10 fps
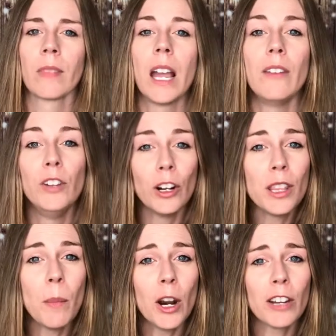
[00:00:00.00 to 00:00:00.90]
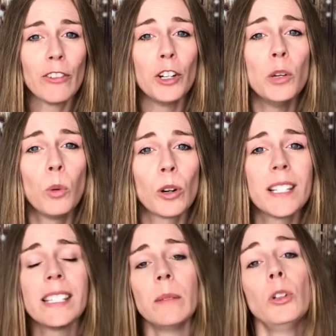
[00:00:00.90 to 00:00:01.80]
If you're in the market for a new boarding
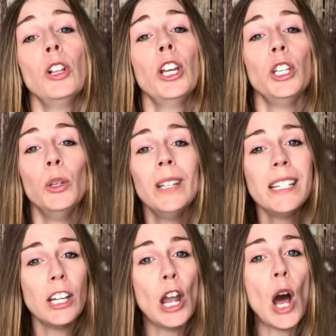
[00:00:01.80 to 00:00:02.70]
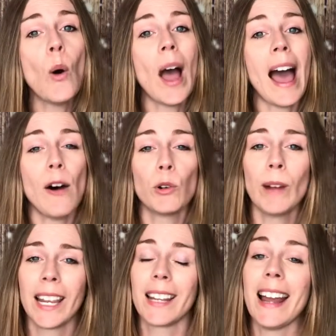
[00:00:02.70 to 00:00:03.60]
stable, you need to know how to
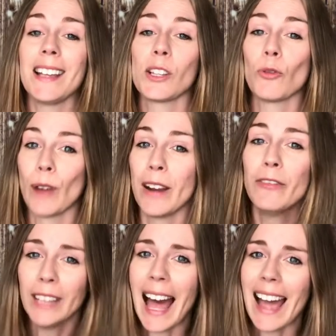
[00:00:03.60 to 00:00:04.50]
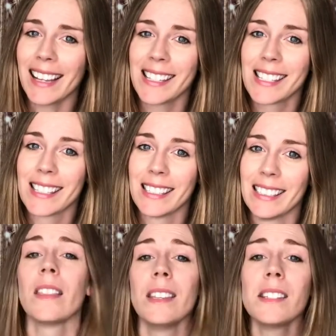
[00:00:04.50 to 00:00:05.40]
recognize red flags.
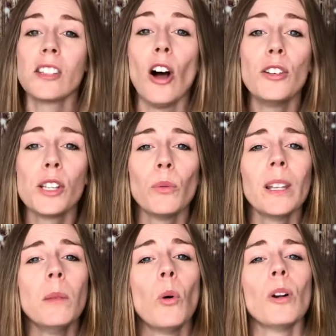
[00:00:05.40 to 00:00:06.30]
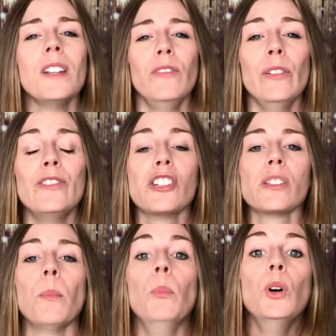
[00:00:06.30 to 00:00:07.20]
This is also really important if you've
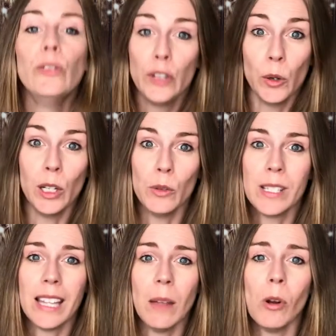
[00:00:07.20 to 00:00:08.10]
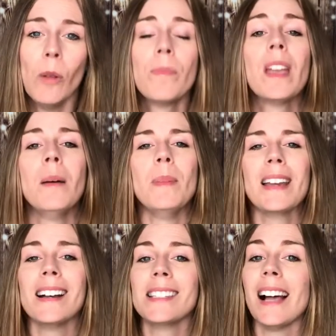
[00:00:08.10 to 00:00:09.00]
just moved to a new stable,
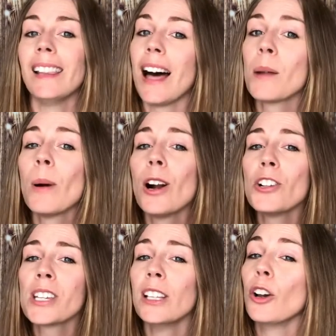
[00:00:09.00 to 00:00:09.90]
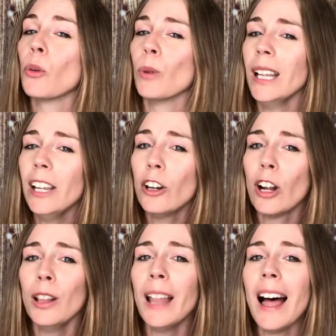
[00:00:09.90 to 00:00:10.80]
because a lot of barns can look really good
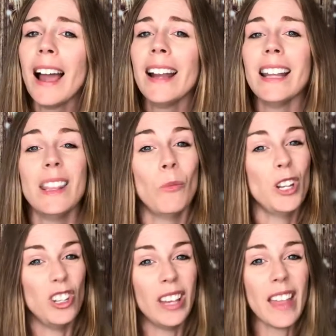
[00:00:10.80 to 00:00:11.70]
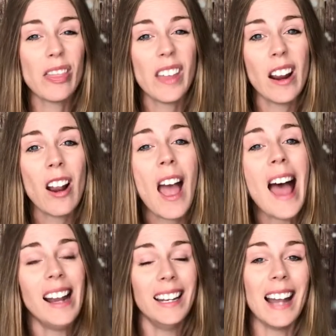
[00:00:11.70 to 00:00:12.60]
online and then when you get there,
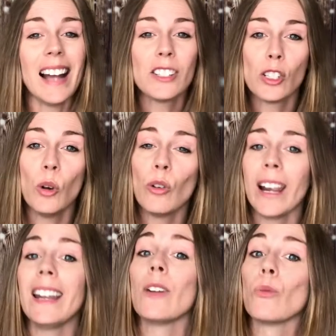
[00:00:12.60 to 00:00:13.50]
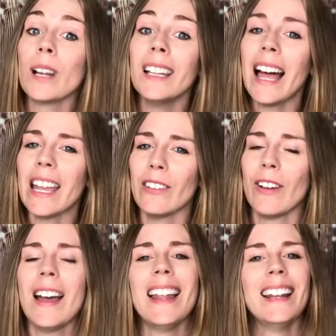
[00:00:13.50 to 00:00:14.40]
not so great in real life.
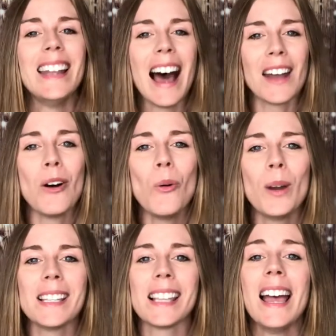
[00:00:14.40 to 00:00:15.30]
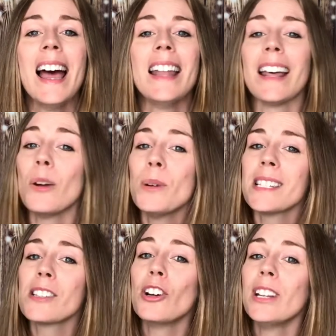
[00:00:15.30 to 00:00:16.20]
Not always
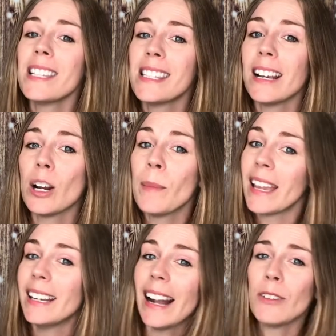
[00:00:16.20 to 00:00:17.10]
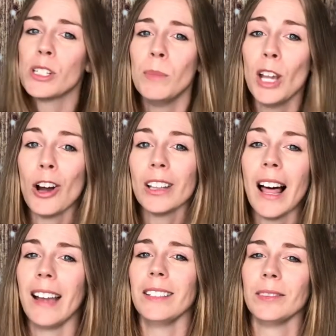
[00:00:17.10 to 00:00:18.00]
as good as they're making it out to be
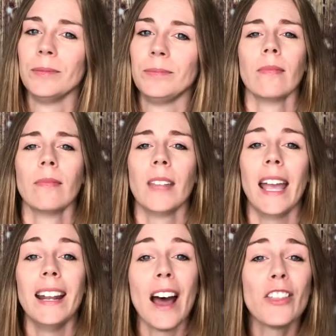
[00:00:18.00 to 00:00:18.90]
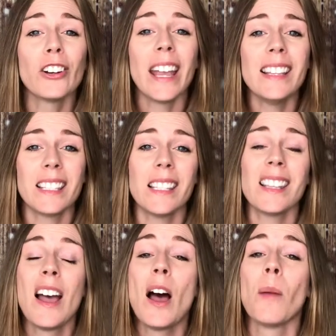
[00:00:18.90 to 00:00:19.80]
online. In other cases,
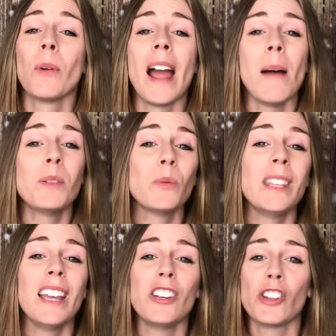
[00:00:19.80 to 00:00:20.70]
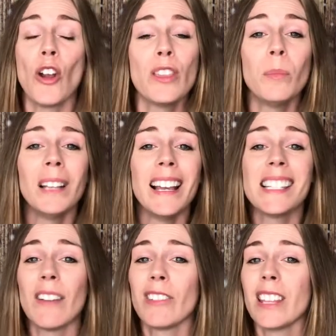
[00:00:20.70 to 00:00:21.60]
perhaps when they show you the place,
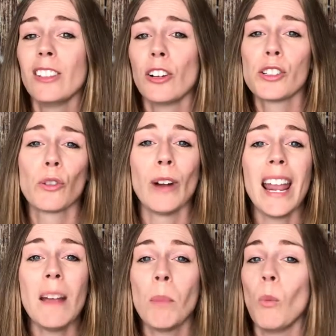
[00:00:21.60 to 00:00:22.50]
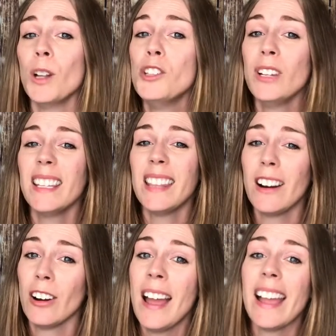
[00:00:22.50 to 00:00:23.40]
everything looks great, but once you get
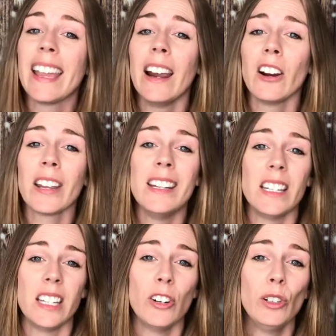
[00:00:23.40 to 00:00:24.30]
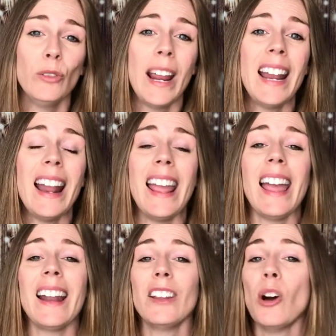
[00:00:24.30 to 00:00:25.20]
there, care can deteriorate
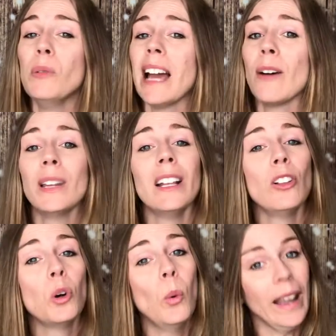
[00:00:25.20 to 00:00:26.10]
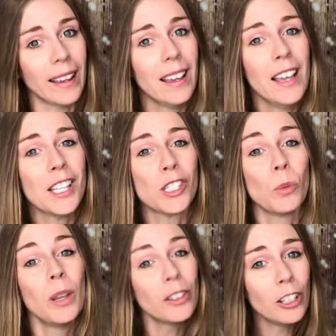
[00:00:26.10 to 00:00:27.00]
and go downhill quick. So
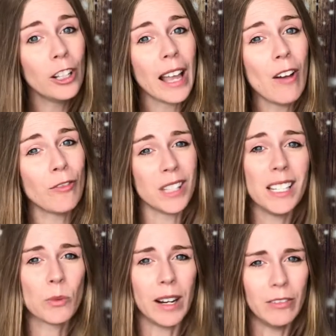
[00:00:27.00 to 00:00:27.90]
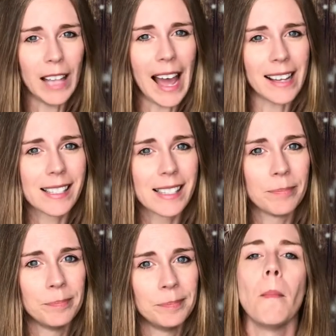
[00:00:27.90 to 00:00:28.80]
be on the lookout for these red flags.
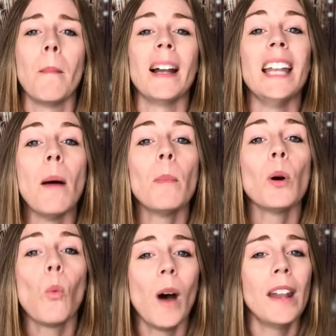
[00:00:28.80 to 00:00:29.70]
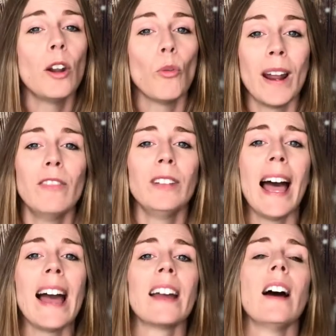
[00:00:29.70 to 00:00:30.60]
My number one red
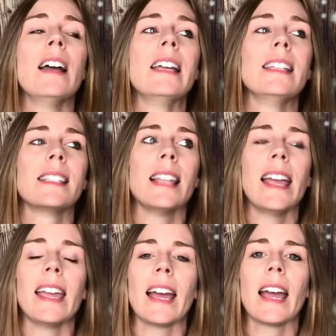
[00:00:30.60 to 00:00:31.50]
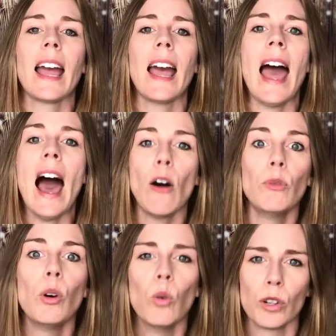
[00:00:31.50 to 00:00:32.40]
flag is like how the
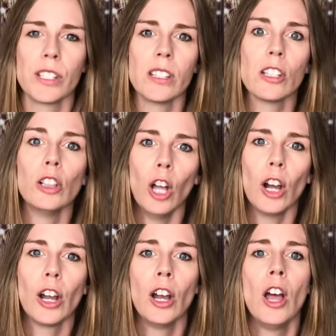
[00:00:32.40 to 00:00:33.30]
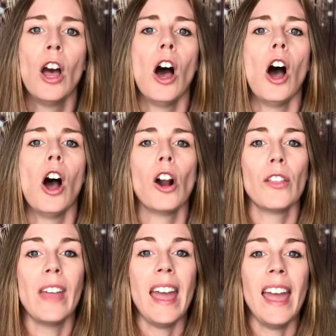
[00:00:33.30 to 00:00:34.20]
horses look. Are
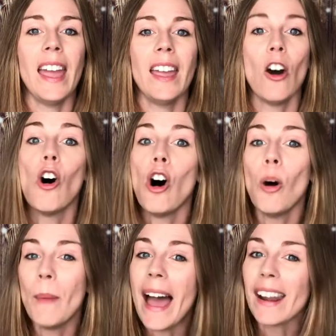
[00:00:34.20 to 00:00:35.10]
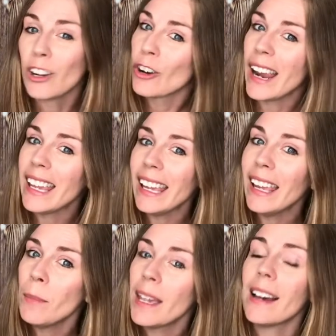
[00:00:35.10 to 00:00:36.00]
they all mad and cranky
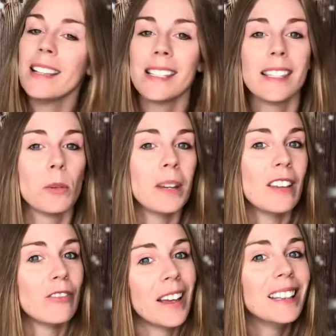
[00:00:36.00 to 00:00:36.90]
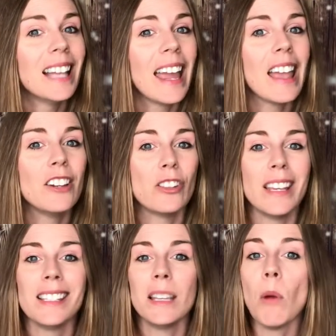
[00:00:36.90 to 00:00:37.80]
because they're being fed late? Do they
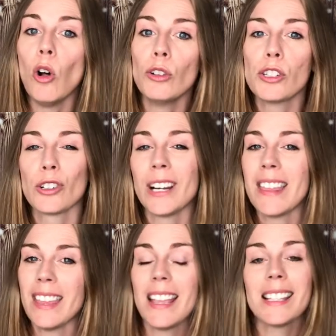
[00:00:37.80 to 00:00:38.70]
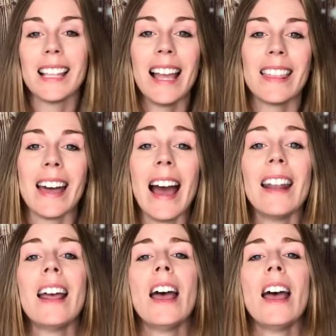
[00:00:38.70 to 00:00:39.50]
seem ulcery? Things like that.